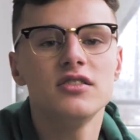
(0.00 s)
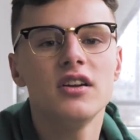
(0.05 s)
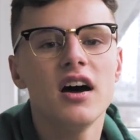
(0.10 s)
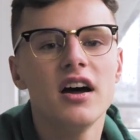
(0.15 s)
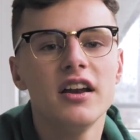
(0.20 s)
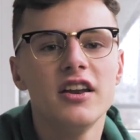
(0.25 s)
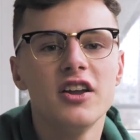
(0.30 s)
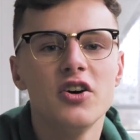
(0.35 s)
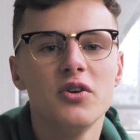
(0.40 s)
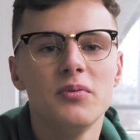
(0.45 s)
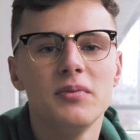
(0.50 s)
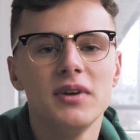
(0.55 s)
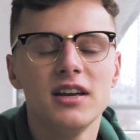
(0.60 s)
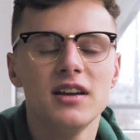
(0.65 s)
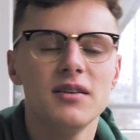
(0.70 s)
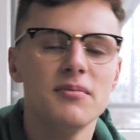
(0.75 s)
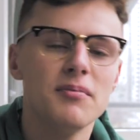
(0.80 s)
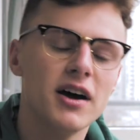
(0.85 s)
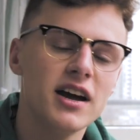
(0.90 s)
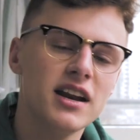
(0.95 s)
do not know
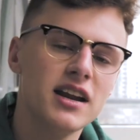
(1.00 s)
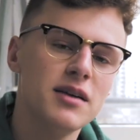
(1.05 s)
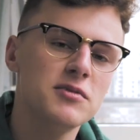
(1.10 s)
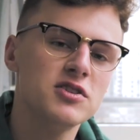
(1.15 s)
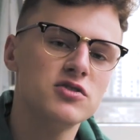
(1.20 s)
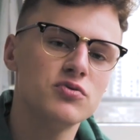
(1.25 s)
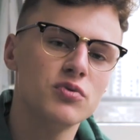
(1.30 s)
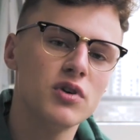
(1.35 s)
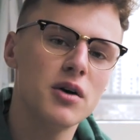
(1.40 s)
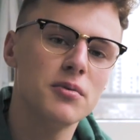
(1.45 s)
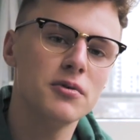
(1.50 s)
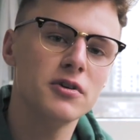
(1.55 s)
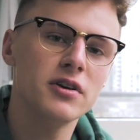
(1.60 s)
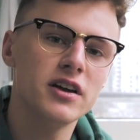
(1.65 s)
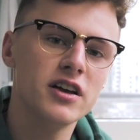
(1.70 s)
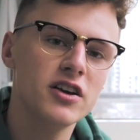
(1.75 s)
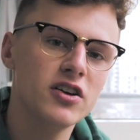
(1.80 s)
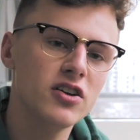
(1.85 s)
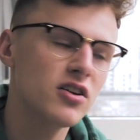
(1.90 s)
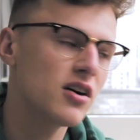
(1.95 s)
me, my name is Robert
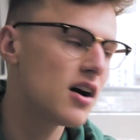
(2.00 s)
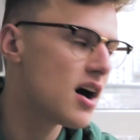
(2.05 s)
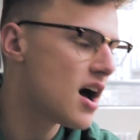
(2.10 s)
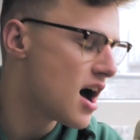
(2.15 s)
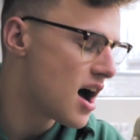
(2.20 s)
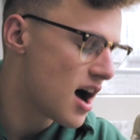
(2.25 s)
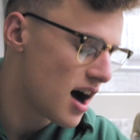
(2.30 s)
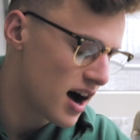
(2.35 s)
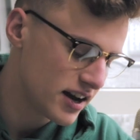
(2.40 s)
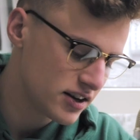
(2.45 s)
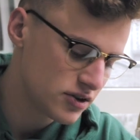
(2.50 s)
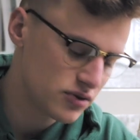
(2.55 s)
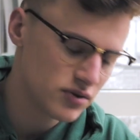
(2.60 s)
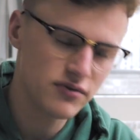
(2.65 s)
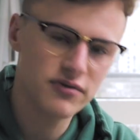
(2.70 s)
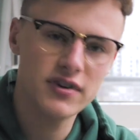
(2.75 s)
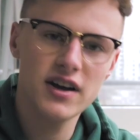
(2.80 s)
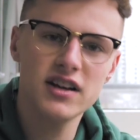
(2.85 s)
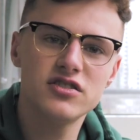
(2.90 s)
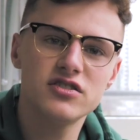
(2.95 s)
Hill. I do
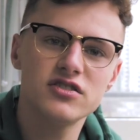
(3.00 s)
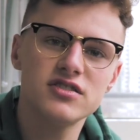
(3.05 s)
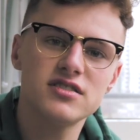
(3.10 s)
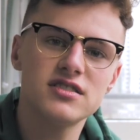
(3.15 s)
adventure